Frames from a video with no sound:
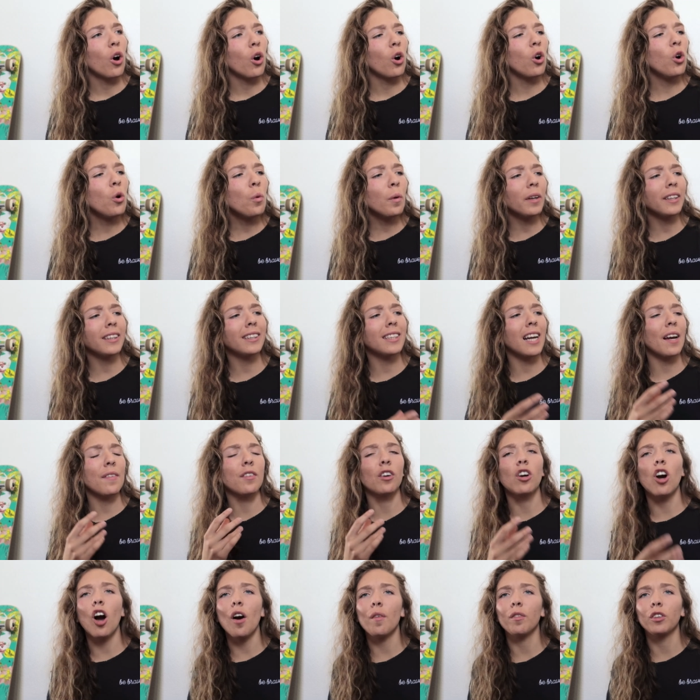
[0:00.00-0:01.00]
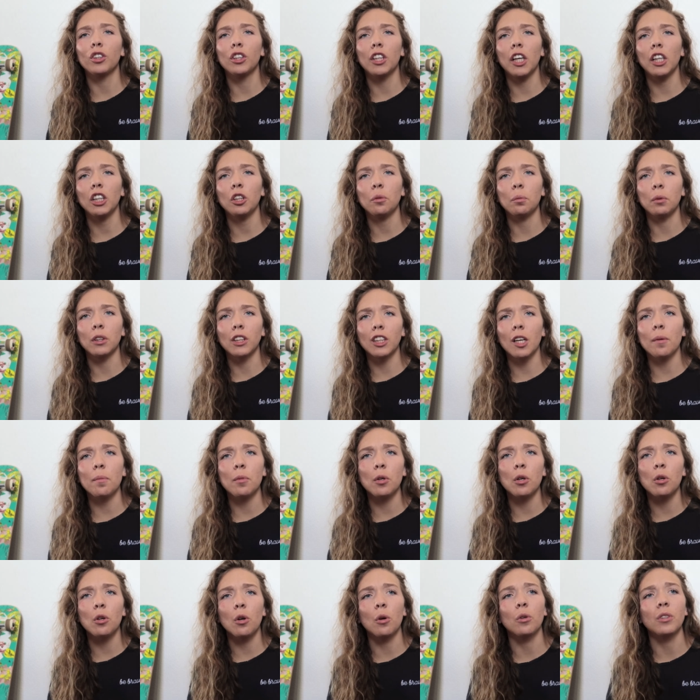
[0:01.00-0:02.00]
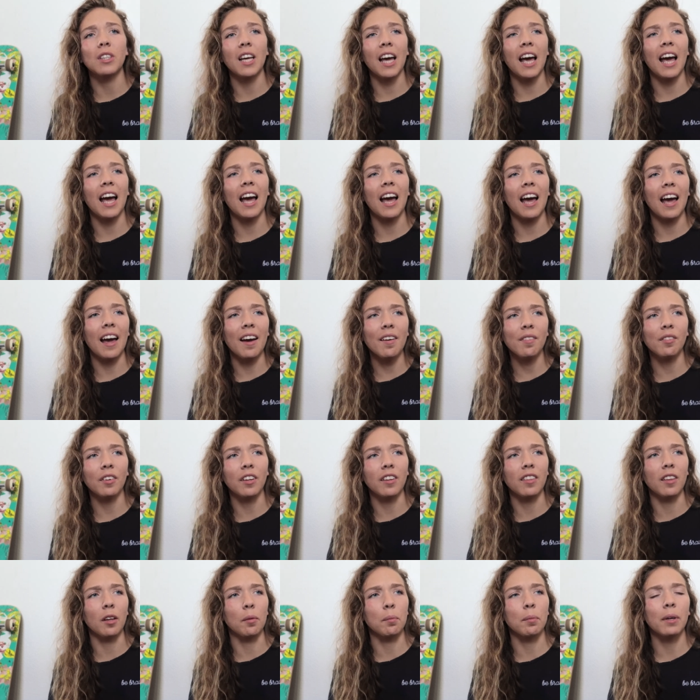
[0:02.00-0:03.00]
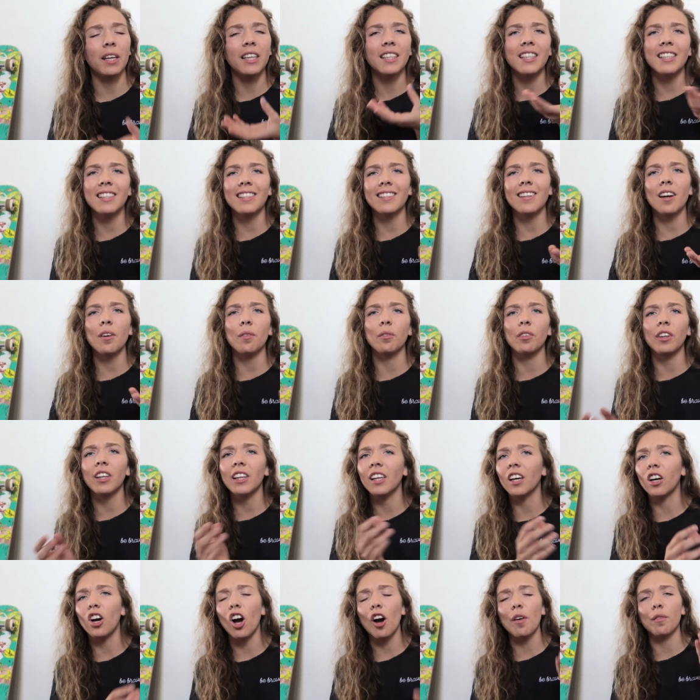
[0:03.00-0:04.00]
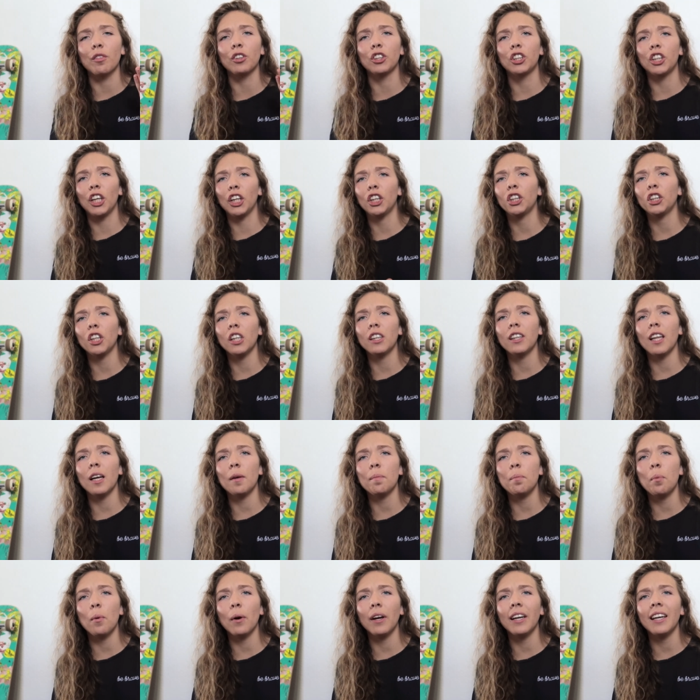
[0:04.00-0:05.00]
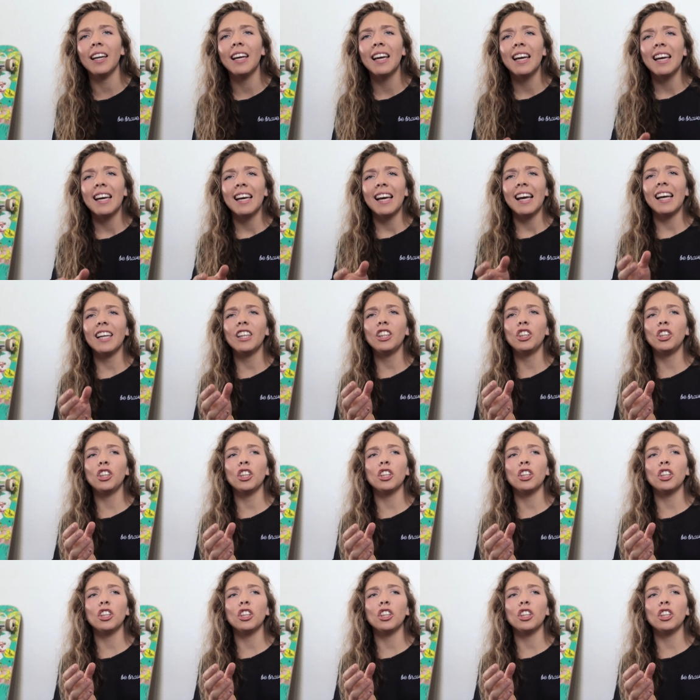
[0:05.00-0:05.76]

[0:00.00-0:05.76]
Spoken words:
Who wants to have a conversation with someone who knows everything? Because it's not really a conversation at that point. It's